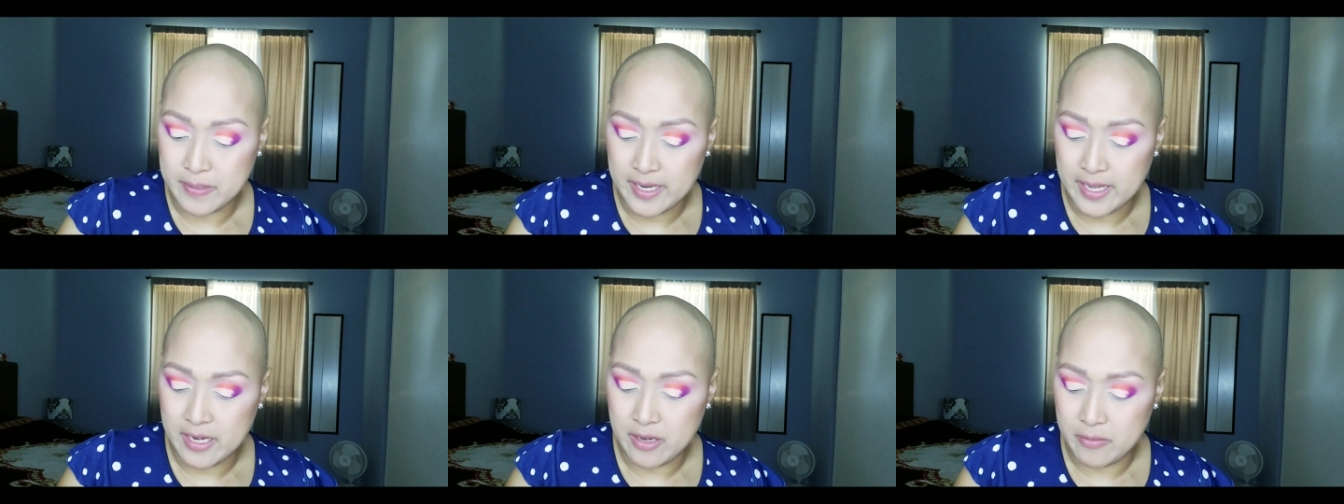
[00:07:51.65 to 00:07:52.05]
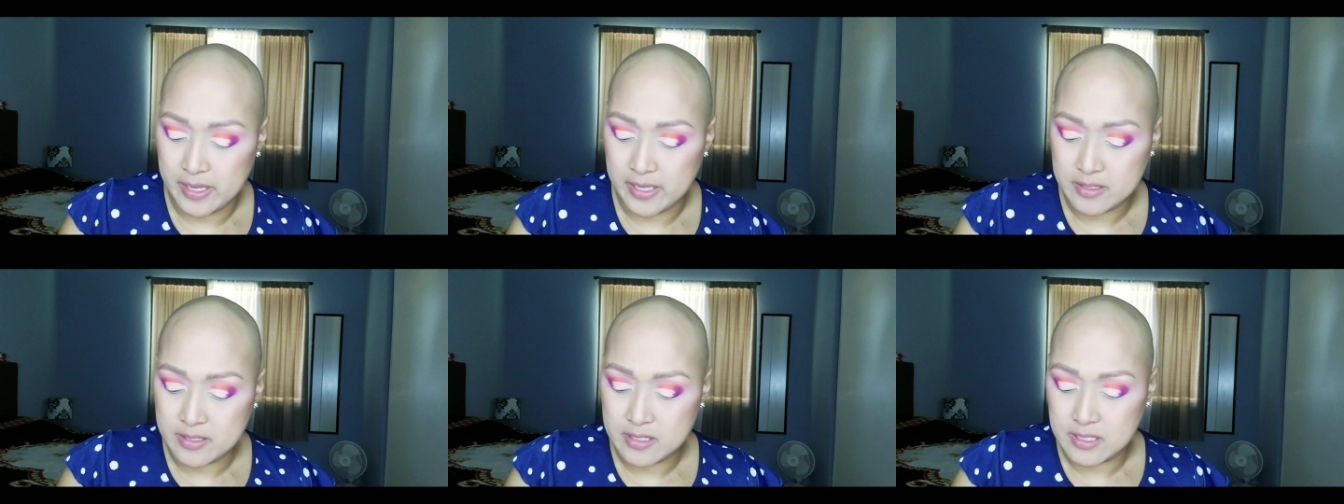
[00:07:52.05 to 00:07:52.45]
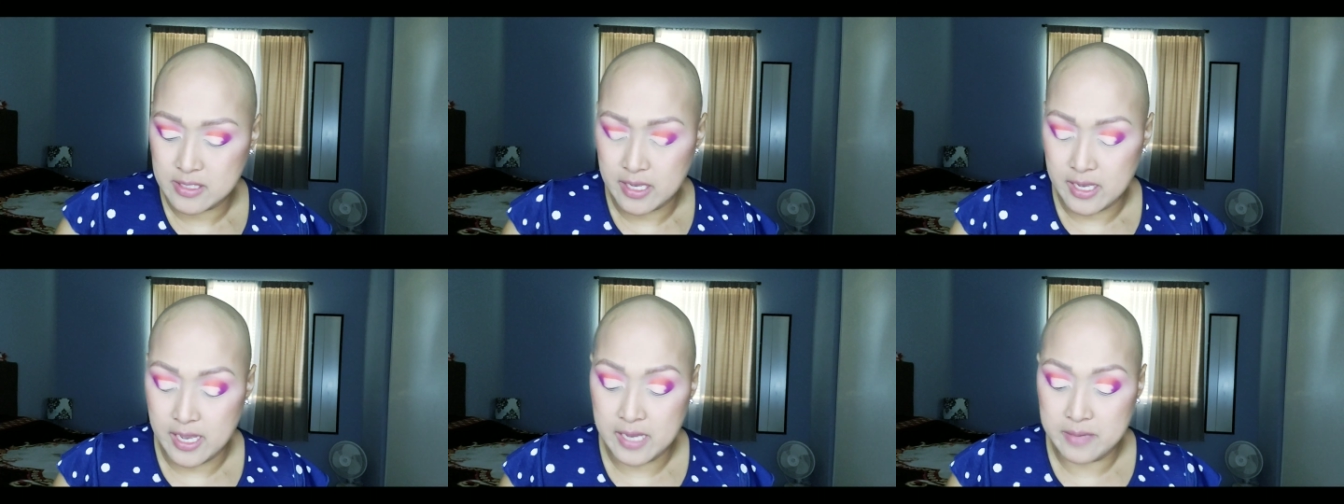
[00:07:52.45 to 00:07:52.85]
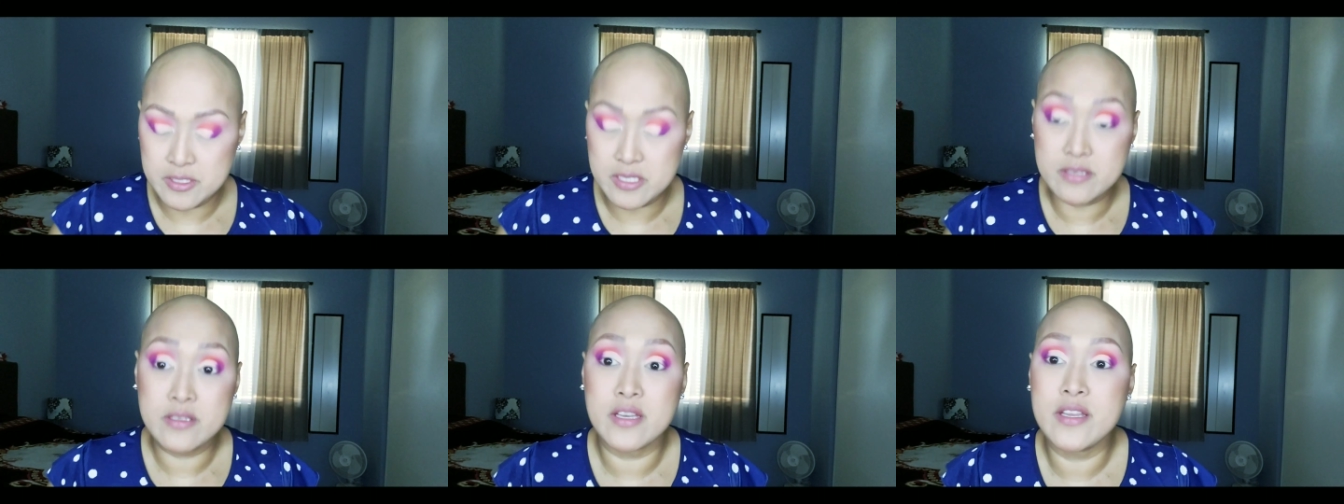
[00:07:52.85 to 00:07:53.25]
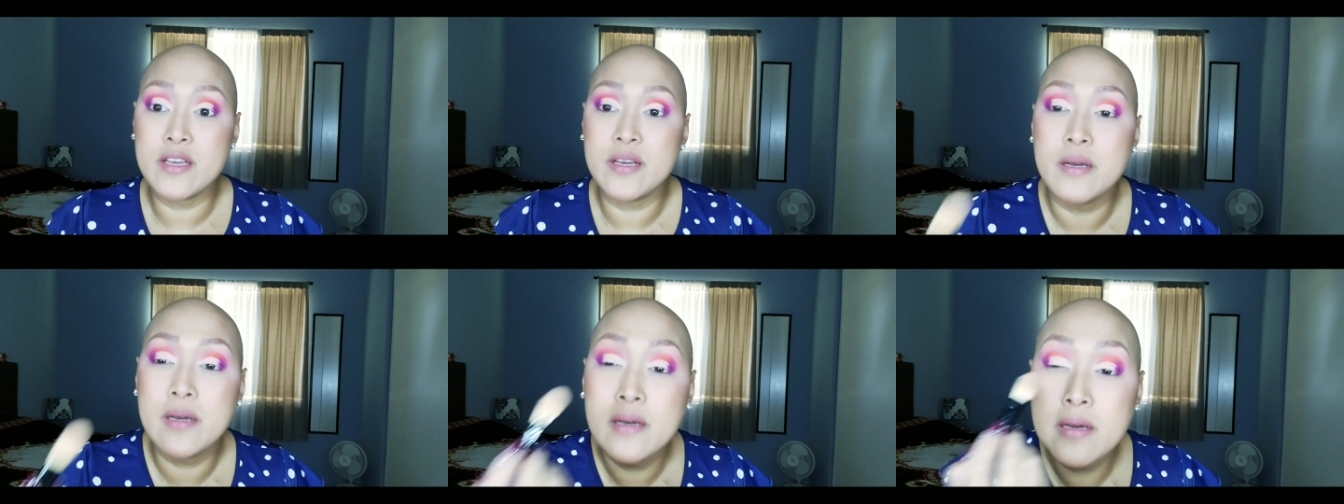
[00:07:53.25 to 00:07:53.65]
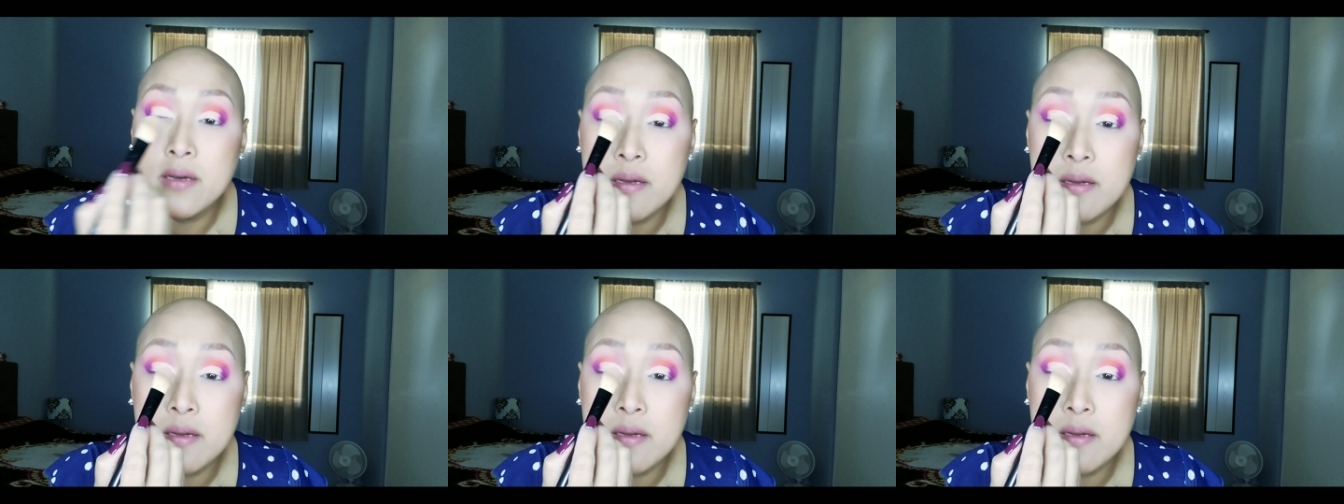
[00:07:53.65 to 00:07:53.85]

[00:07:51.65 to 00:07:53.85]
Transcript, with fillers: But anyways, I'm just gonna